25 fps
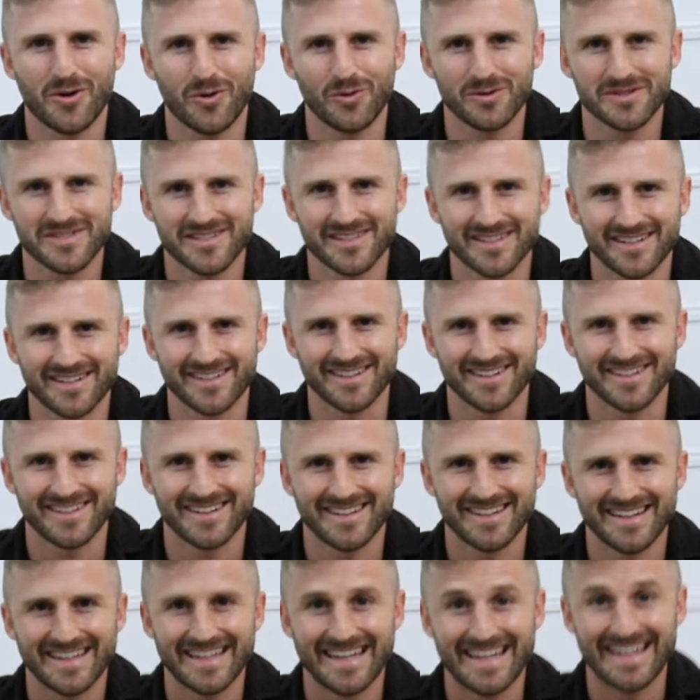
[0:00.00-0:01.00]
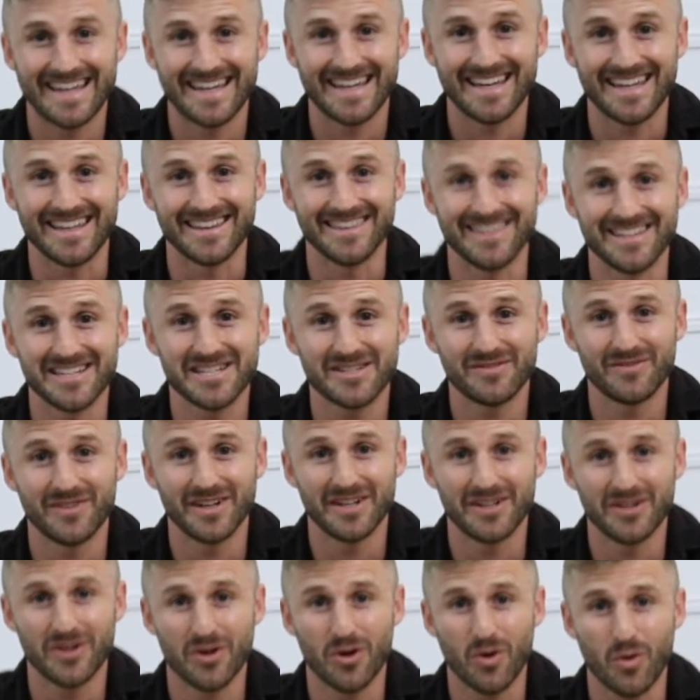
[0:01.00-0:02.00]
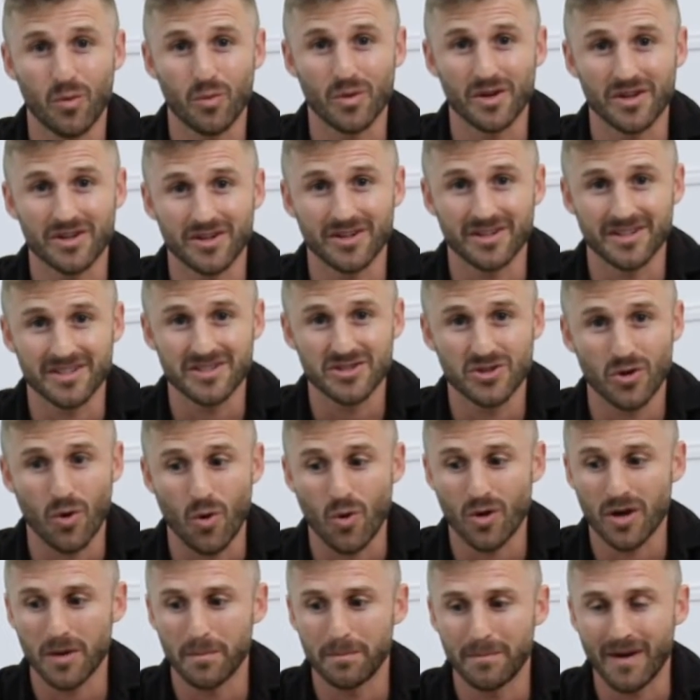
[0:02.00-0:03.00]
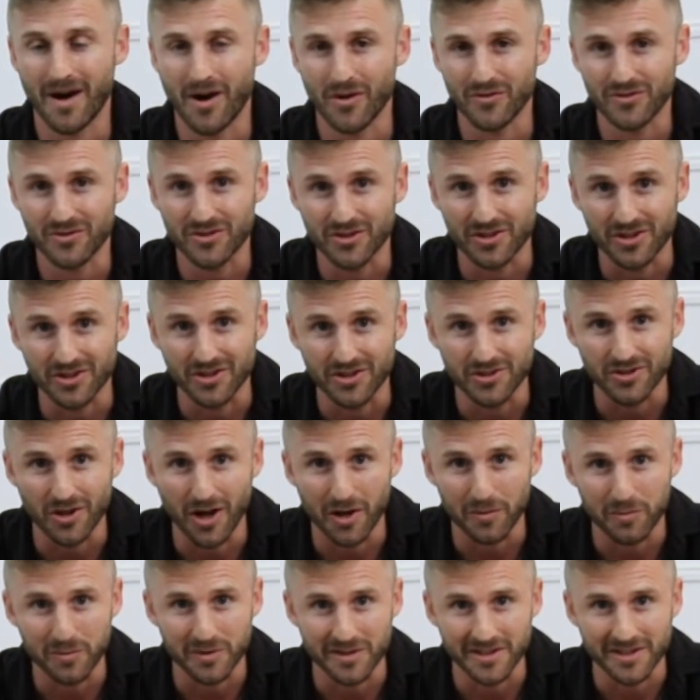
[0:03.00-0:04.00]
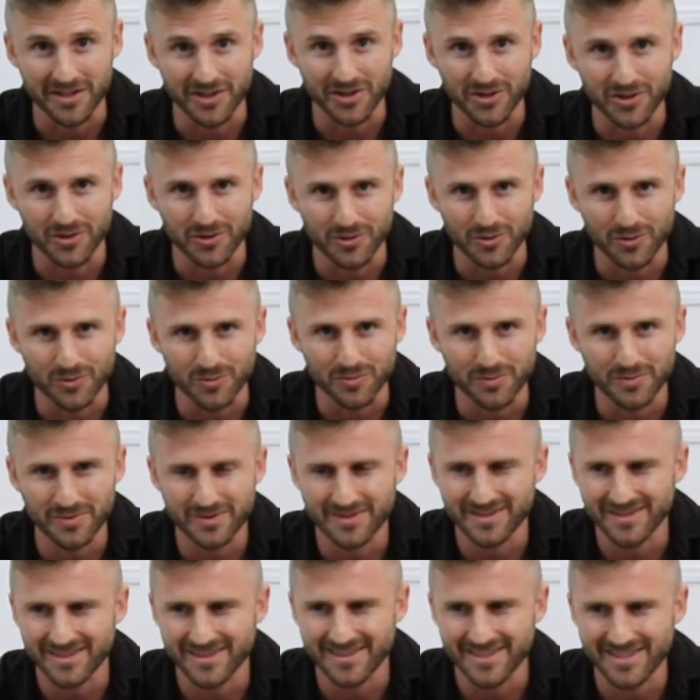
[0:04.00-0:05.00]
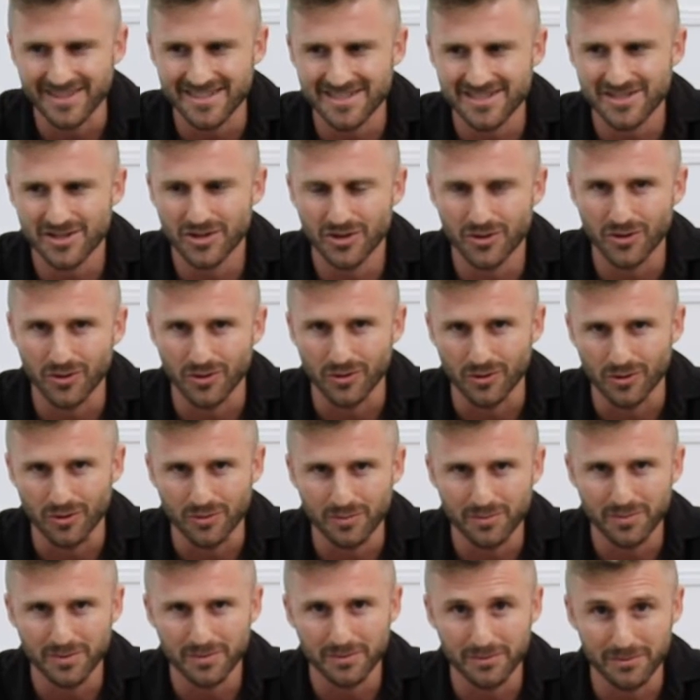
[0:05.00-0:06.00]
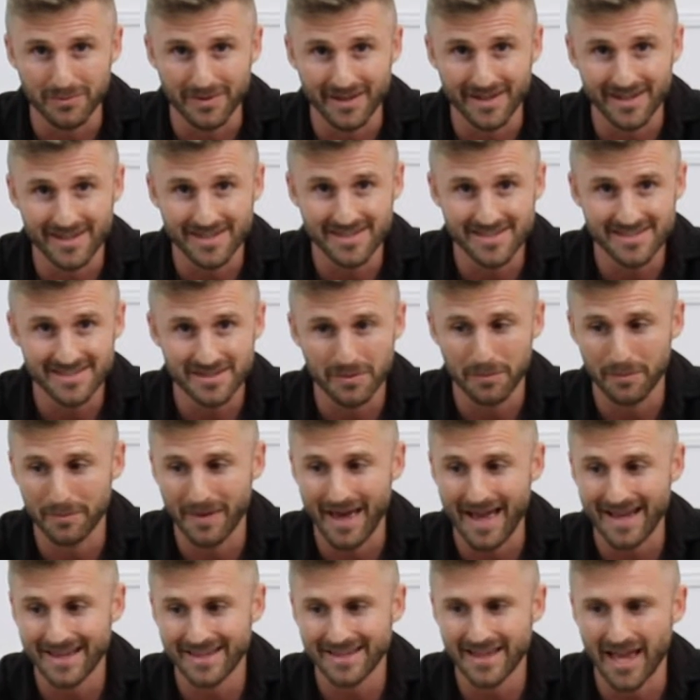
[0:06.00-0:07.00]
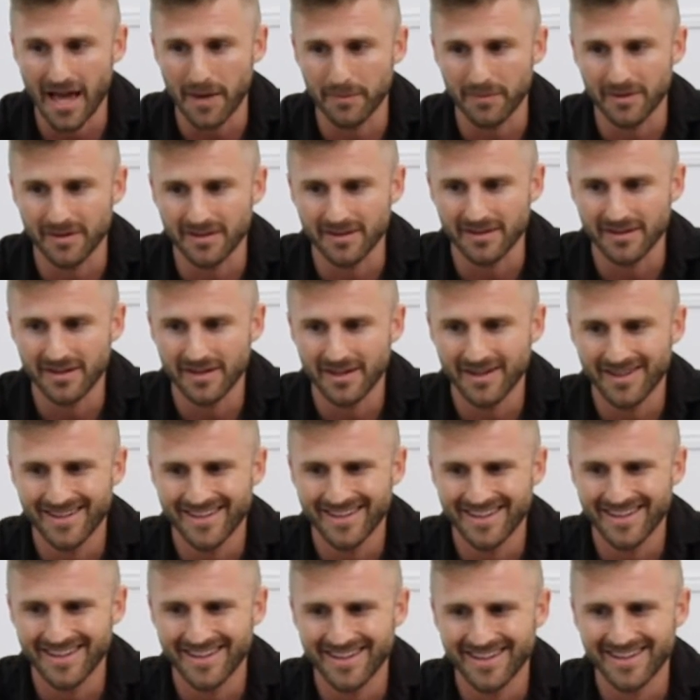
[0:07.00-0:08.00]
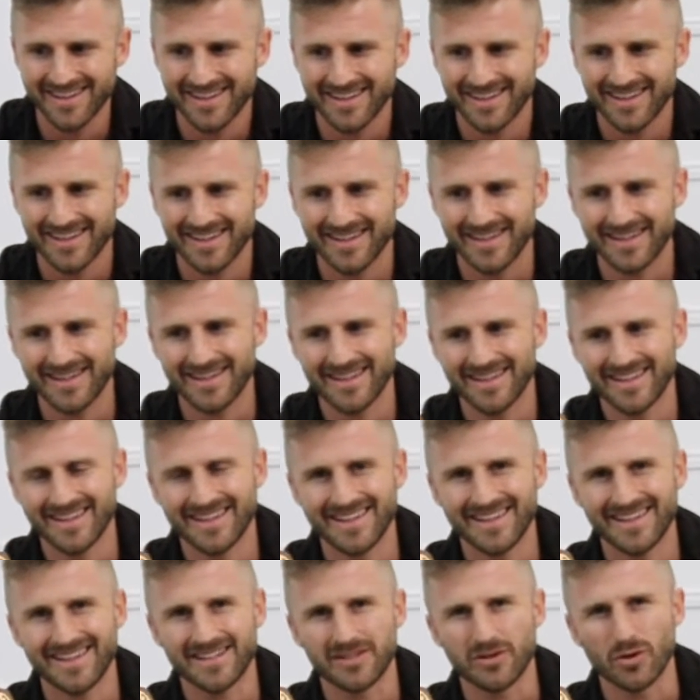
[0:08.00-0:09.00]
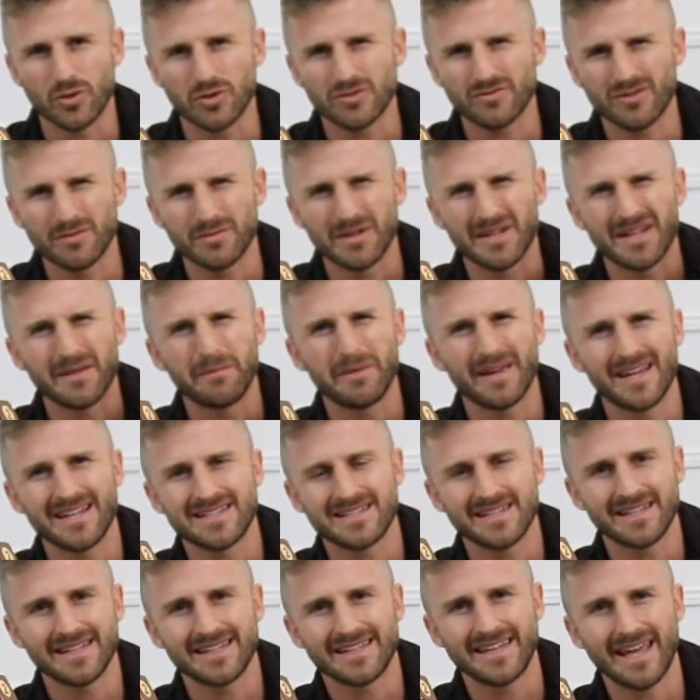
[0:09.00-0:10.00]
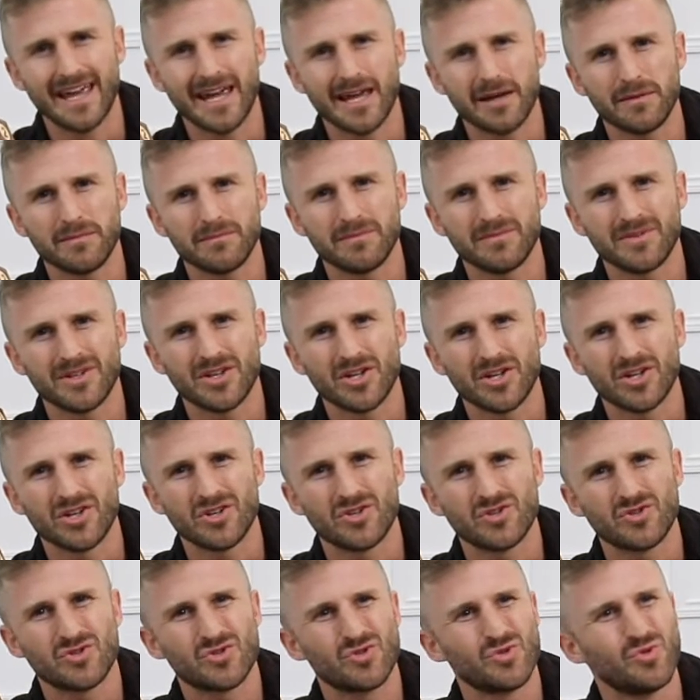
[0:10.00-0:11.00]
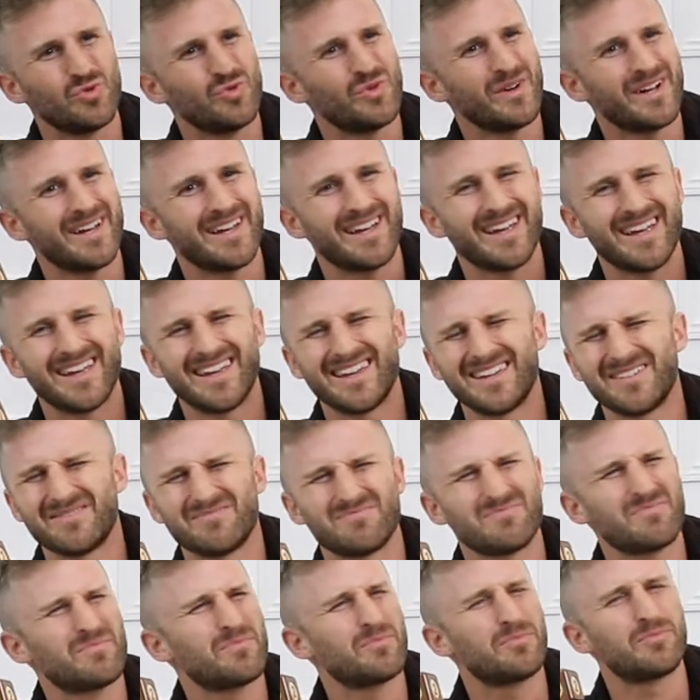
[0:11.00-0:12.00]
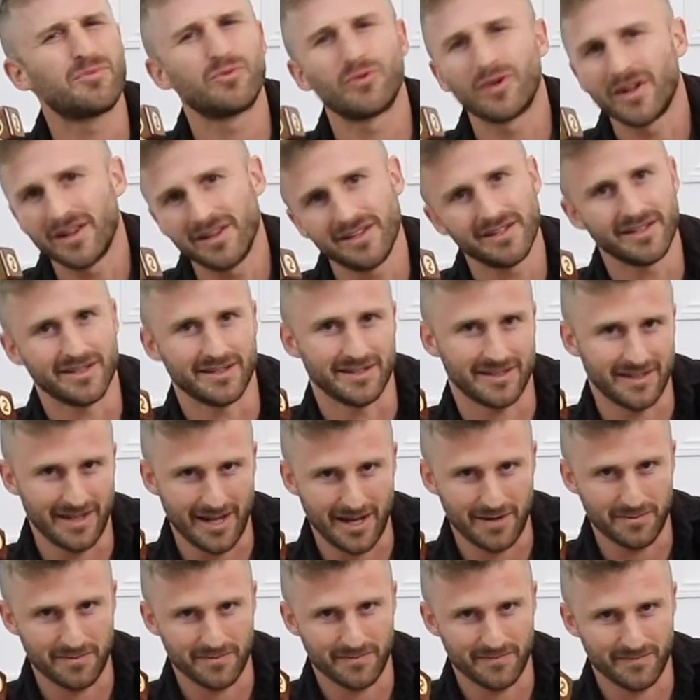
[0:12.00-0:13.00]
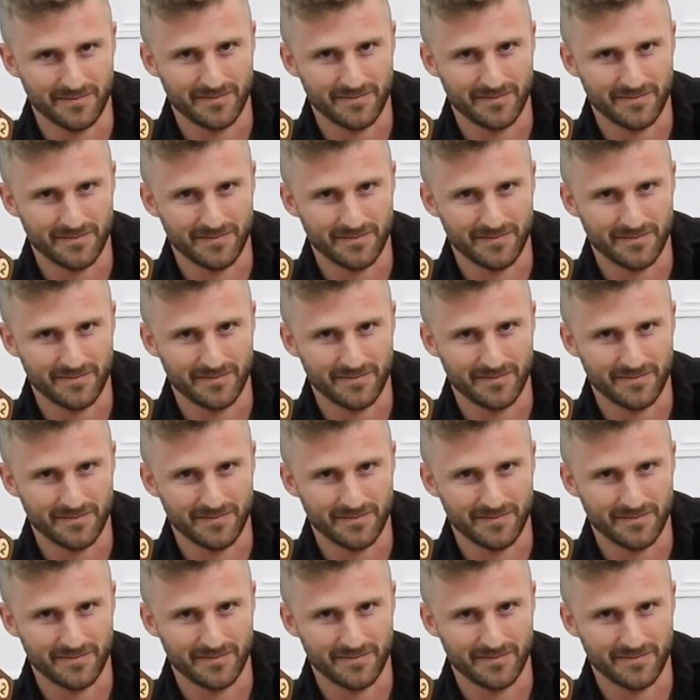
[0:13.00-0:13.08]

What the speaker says: Olsen. In this video, we're gonna talk about the doubling cube. This cube makes backgammon. It goes from an amazing game to a brilliant game.